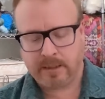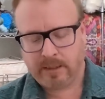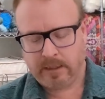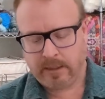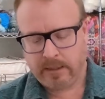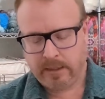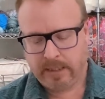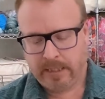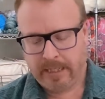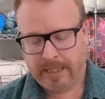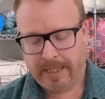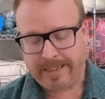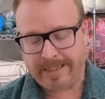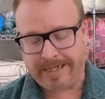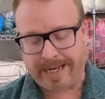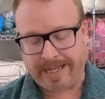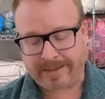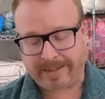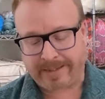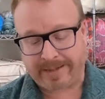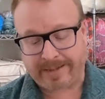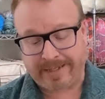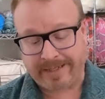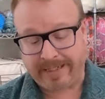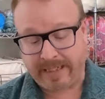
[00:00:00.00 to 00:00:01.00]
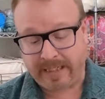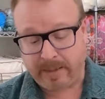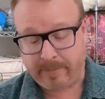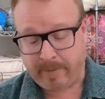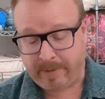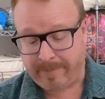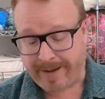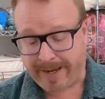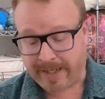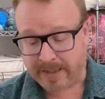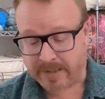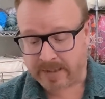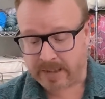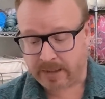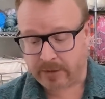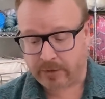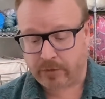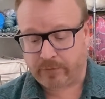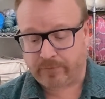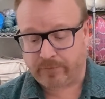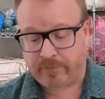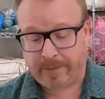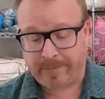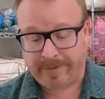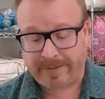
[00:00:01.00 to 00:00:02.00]
Not that they need to be masculine or
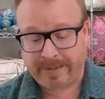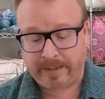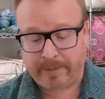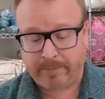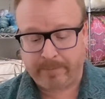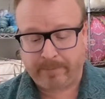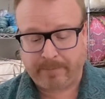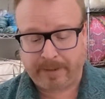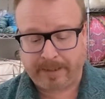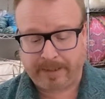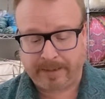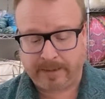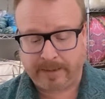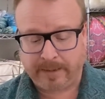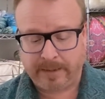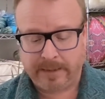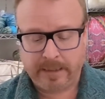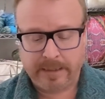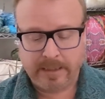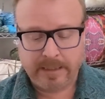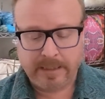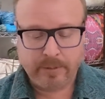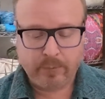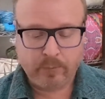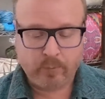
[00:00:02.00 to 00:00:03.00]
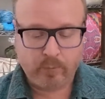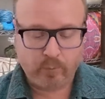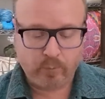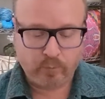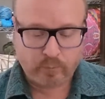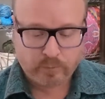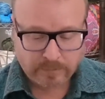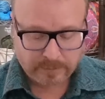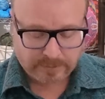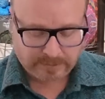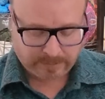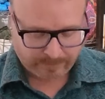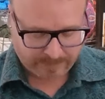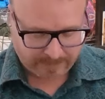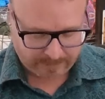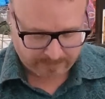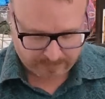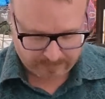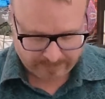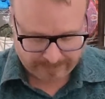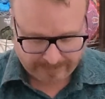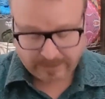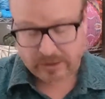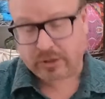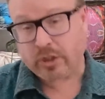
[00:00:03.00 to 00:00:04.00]
feminine, but sometimes we like
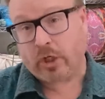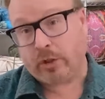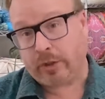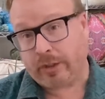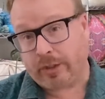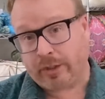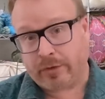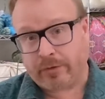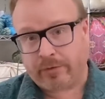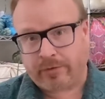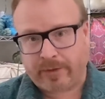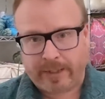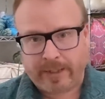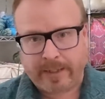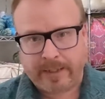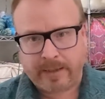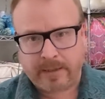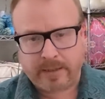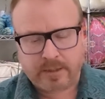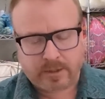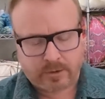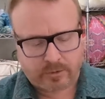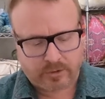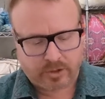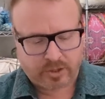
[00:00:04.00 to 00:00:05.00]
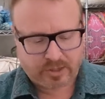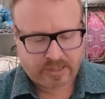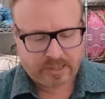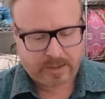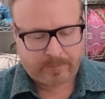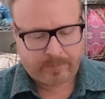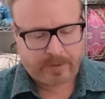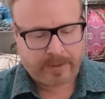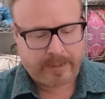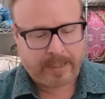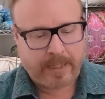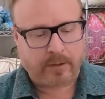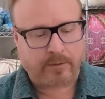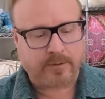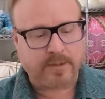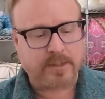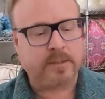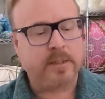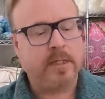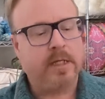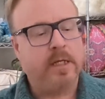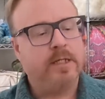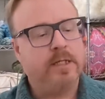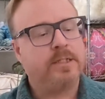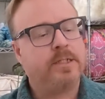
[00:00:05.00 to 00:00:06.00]
chunkier things or just something else.
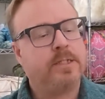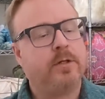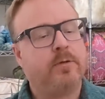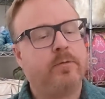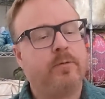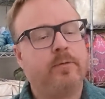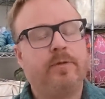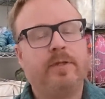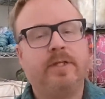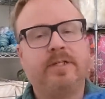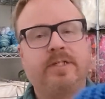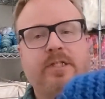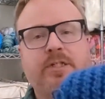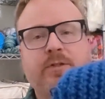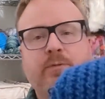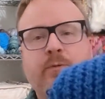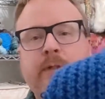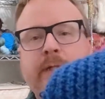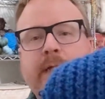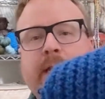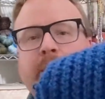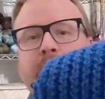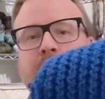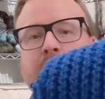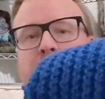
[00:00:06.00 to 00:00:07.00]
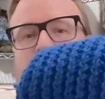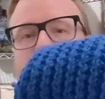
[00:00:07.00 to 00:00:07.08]
So this is really kind of cool.